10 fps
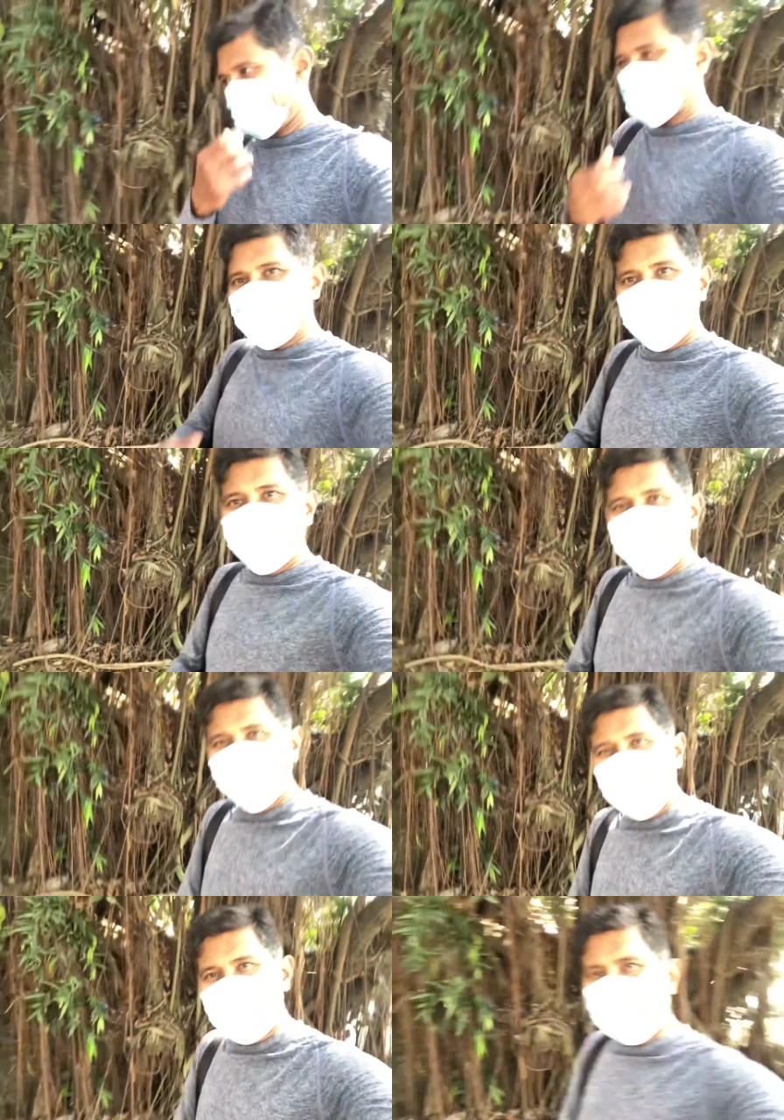can
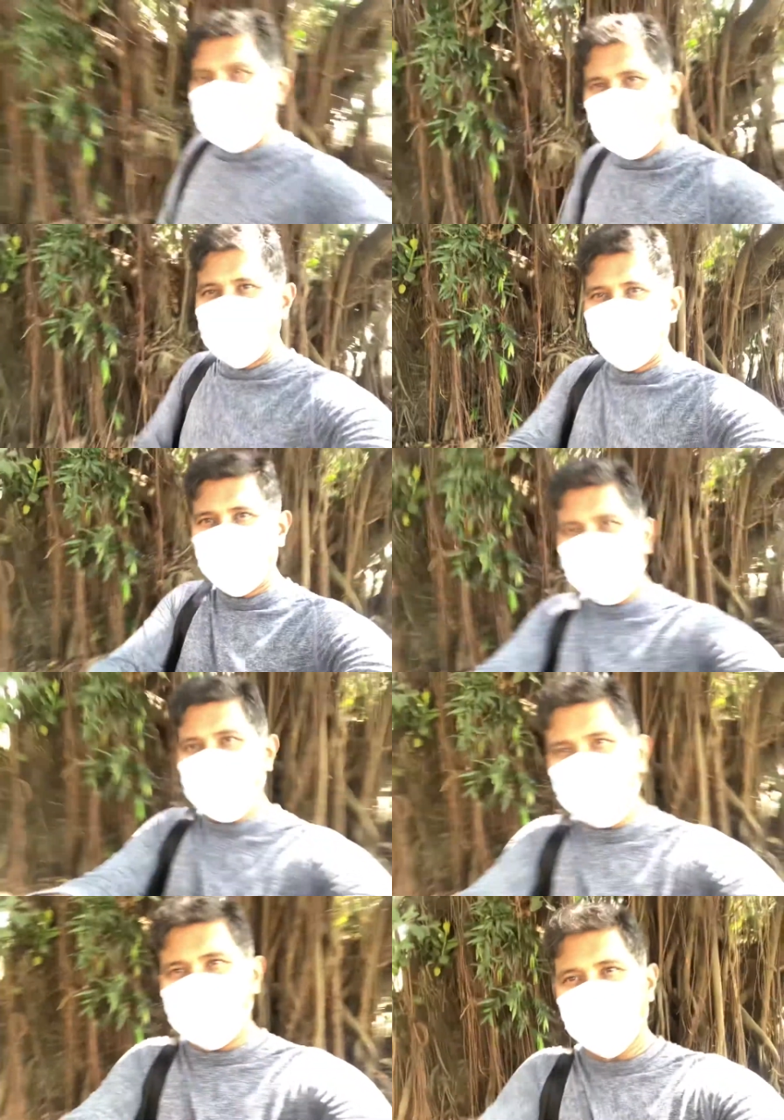pay attention to
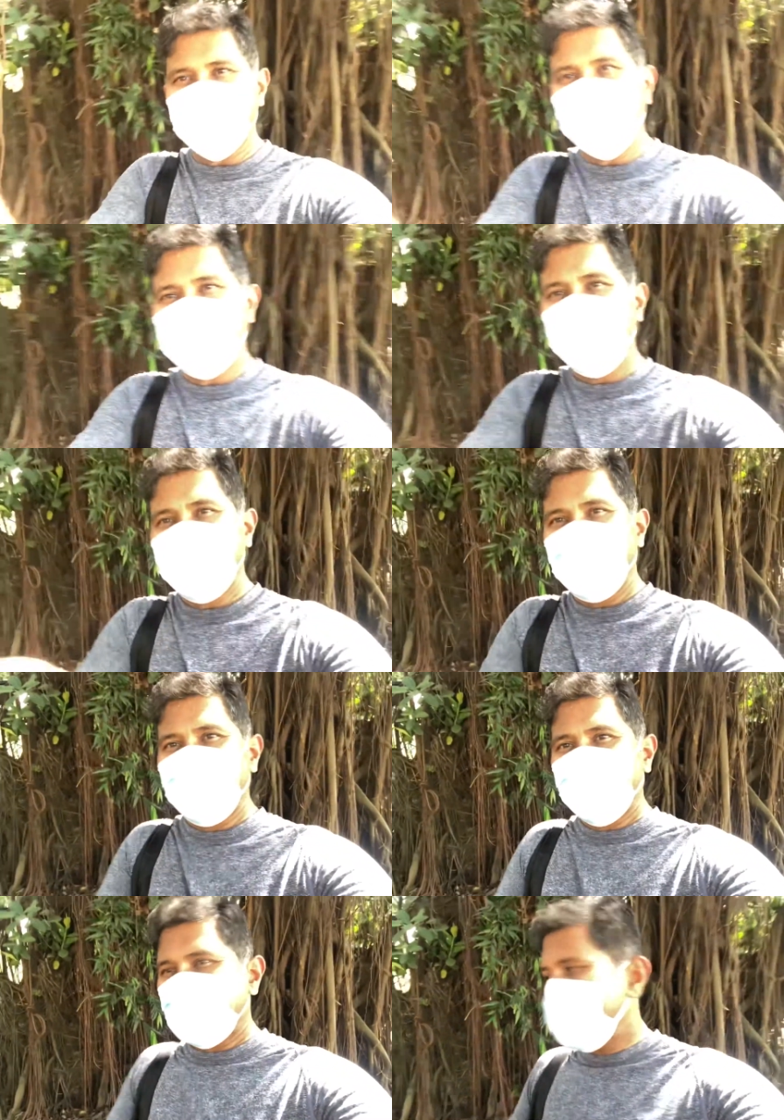this. And